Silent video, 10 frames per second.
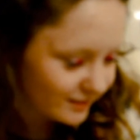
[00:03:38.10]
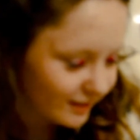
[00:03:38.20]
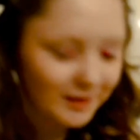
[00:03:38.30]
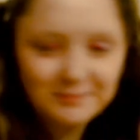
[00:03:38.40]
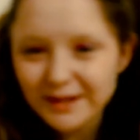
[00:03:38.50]

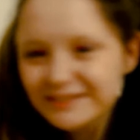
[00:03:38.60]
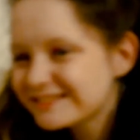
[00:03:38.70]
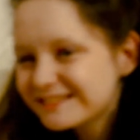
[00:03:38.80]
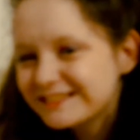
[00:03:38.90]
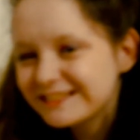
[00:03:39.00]
I'm
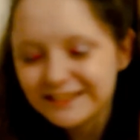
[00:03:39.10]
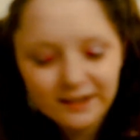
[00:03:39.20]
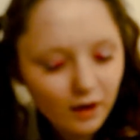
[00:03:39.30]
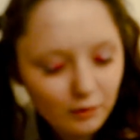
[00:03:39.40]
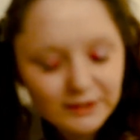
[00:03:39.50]
Betty.
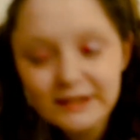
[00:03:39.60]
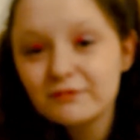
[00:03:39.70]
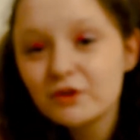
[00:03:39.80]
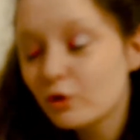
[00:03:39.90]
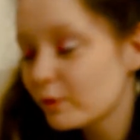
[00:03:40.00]
I'll leave
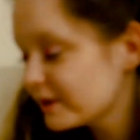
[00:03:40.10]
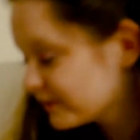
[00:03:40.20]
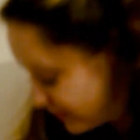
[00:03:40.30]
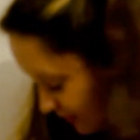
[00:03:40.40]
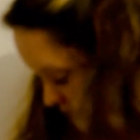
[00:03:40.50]
the
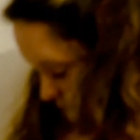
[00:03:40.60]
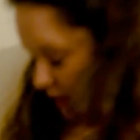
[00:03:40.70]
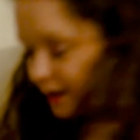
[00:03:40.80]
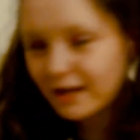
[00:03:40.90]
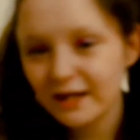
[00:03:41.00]
quiz
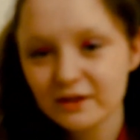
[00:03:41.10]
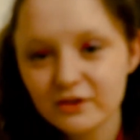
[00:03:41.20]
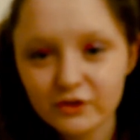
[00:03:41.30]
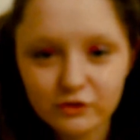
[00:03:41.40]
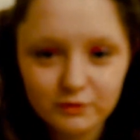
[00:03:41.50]
in the
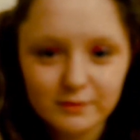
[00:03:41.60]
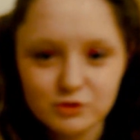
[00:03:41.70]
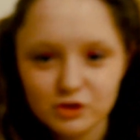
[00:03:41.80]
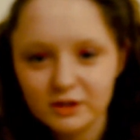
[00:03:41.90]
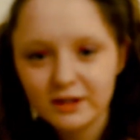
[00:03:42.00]

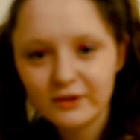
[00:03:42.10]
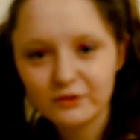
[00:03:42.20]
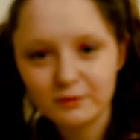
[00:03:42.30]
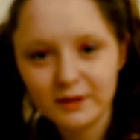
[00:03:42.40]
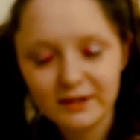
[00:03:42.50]
description, as
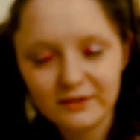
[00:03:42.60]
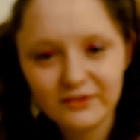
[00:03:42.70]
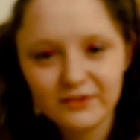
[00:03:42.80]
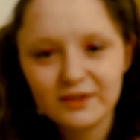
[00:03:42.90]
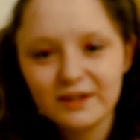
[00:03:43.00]

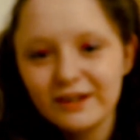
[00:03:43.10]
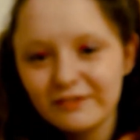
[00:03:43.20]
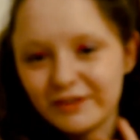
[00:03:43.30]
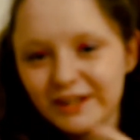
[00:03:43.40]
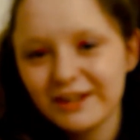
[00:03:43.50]
always.
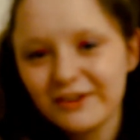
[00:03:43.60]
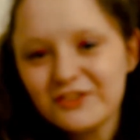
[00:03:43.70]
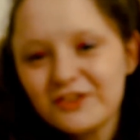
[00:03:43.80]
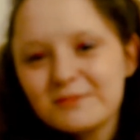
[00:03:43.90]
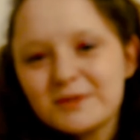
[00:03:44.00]
Thank you guys
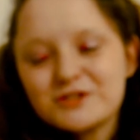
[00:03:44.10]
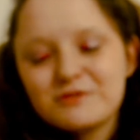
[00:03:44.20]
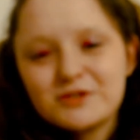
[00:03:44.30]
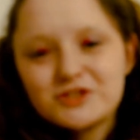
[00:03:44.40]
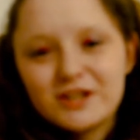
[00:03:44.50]
so much for
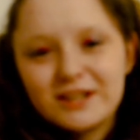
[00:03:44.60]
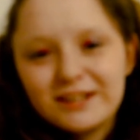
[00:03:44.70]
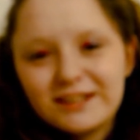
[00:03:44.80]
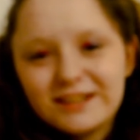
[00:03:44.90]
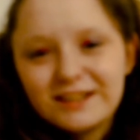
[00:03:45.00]

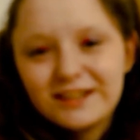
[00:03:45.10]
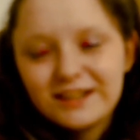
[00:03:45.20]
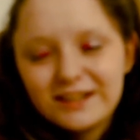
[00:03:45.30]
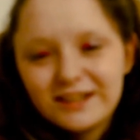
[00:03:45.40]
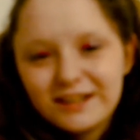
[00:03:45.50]
watching.
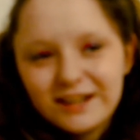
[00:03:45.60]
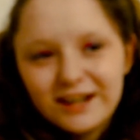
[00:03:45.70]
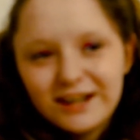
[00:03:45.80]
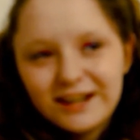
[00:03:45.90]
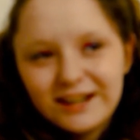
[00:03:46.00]

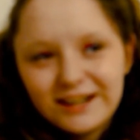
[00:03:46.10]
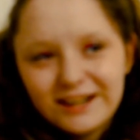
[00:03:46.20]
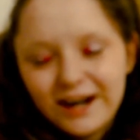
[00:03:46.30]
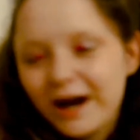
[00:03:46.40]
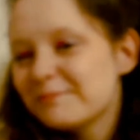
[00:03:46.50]

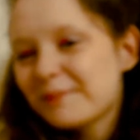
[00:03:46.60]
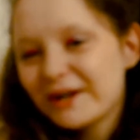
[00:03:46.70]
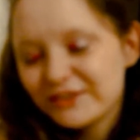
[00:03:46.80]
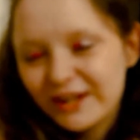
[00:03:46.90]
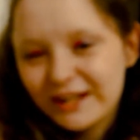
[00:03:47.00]
I'm
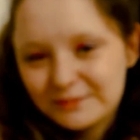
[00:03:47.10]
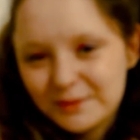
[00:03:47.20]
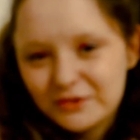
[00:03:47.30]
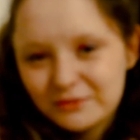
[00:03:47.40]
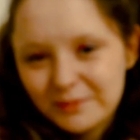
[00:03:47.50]
Madalada
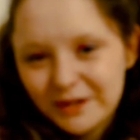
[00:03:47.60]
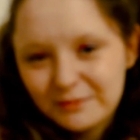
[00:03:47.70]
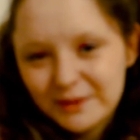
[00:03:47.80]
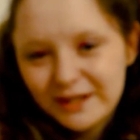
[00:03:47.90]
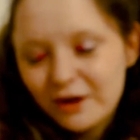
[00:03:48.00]
Munden, by the
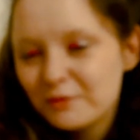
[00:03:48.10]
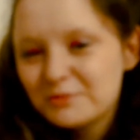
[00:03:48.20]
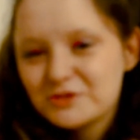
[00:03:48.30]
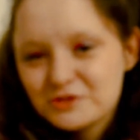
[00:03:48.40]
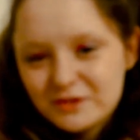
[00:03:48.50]
way. Hope you
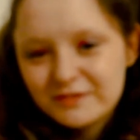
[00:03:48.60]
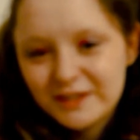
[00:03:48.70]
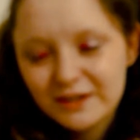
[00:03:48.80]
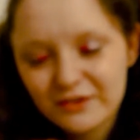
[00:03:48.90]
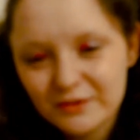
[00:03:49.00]
enjoyed the
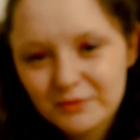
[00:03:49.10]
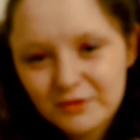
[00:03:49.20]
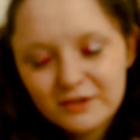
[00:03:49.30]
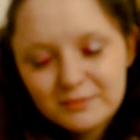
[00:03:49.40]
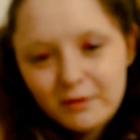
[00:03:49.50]
video.
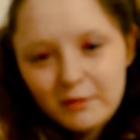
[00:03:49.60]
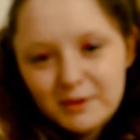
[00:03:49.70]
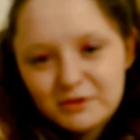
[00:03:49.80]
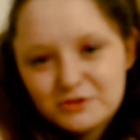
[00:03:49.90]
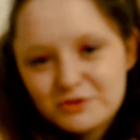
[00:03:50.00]
Subscribe to Prime
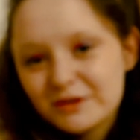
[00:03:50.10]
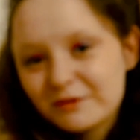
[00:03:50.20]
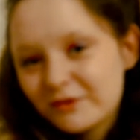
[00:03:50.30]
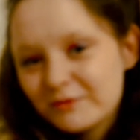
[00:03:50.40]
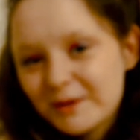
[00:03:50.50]
Madal, join our
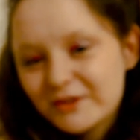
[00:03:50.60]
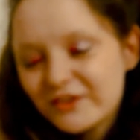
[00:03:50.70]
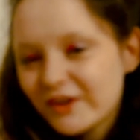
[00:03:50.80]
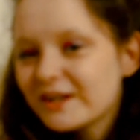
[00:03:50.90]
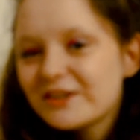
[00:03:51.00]
quest Madals,
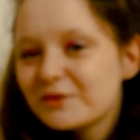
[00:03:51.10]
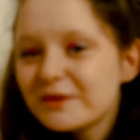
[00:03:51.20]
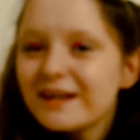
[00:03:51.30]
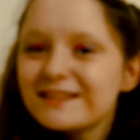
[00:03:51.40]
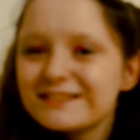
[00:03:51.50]
and until
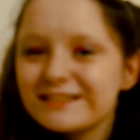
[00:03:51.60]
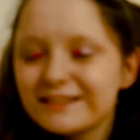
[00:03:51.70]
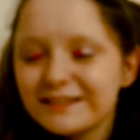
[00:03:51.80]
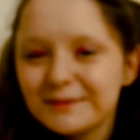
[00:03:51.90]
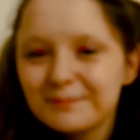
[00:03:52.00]
next
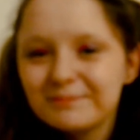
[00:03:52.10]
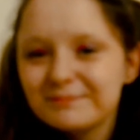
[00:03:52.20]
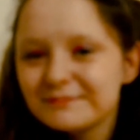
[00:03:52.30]
time,